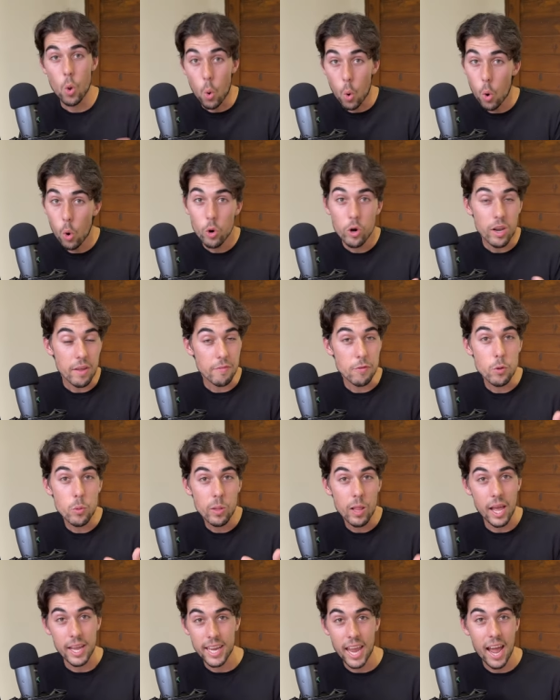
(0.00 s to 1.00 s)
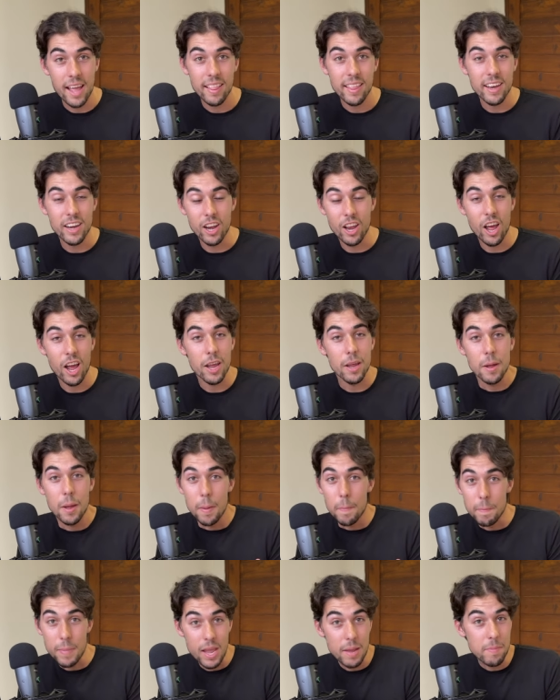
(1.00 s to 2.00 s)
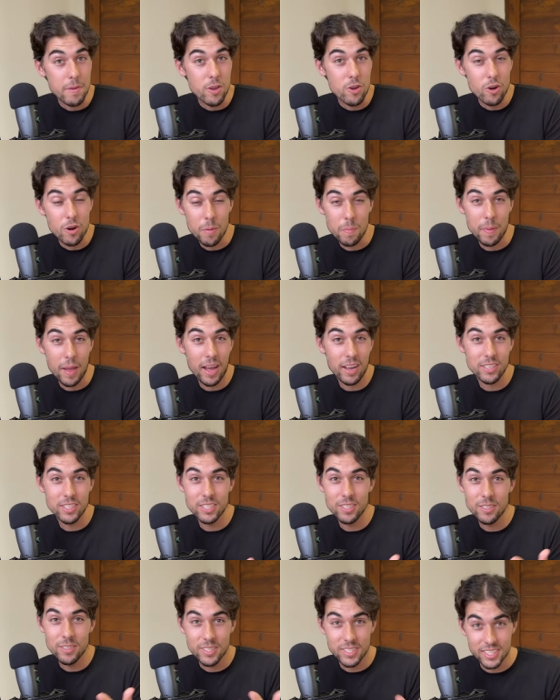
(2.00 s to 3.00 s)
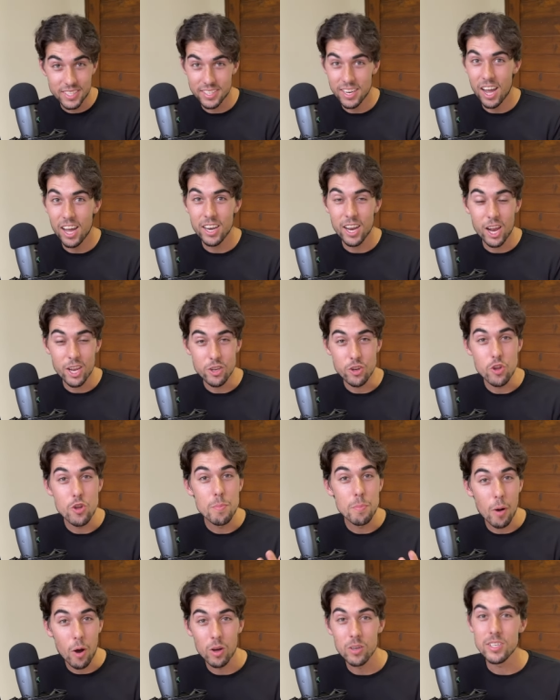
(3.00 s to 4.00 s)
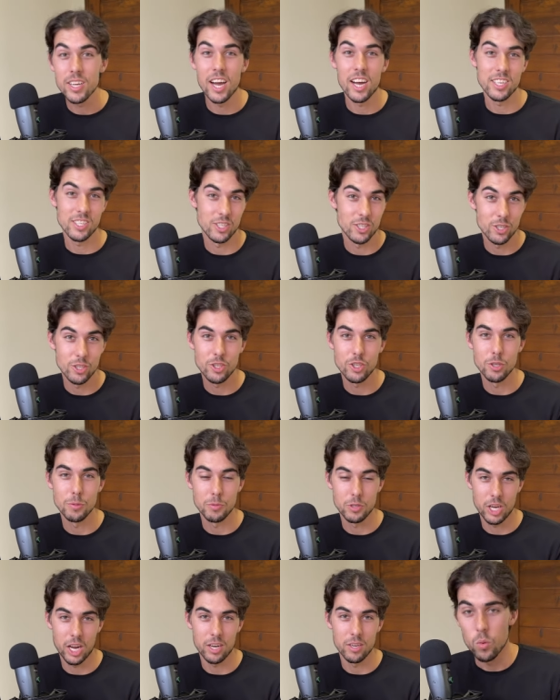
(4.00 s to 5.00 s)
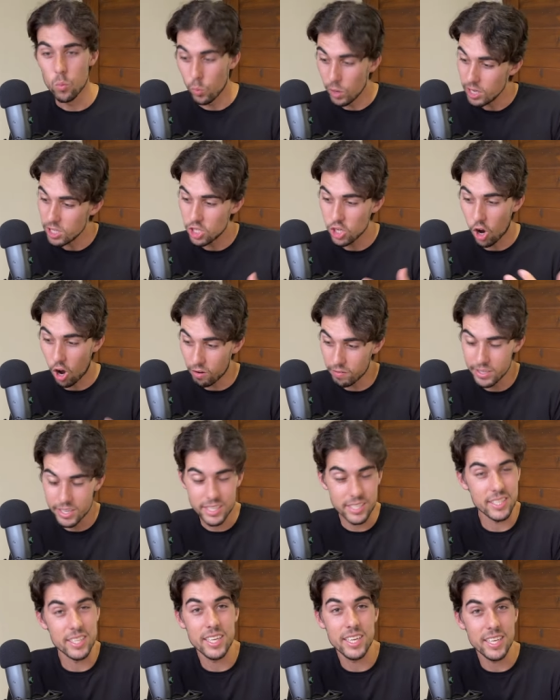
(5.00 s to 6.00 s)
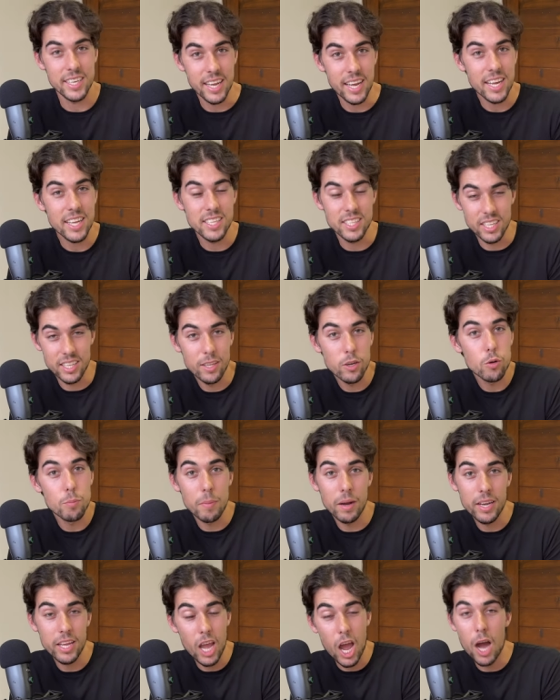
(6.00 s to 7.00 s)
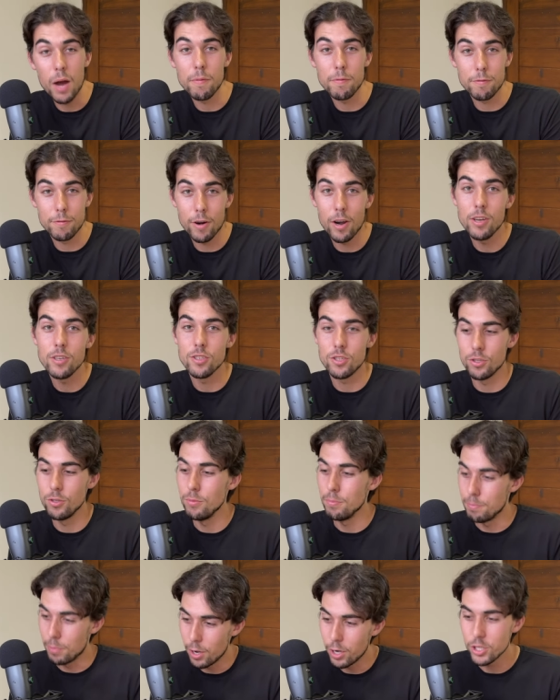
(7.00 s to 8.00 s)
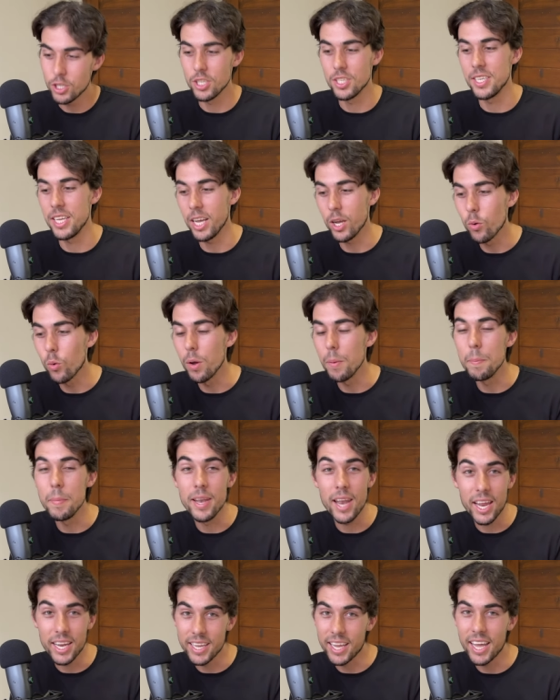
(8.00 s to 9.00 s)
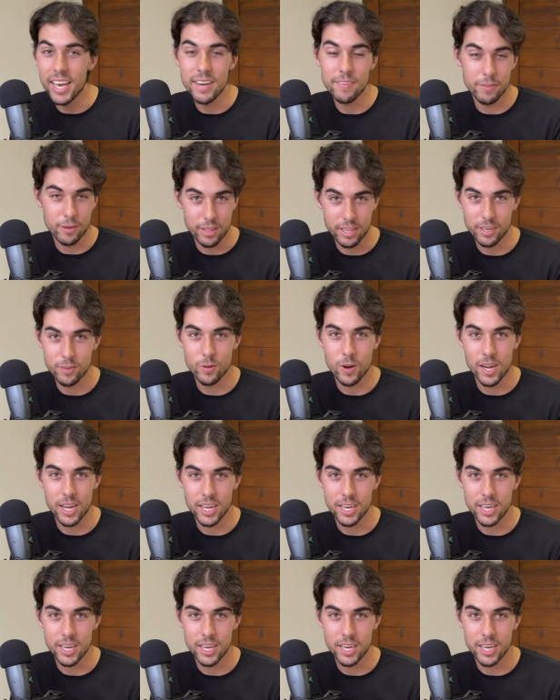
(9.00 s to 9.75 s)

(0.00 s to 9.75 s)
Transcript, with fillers: Or if you were like Alan and I, maybe you're about to start a new podcast YouTube channel, which obviously needs a little money up front to purchase the equipment and get everything ready.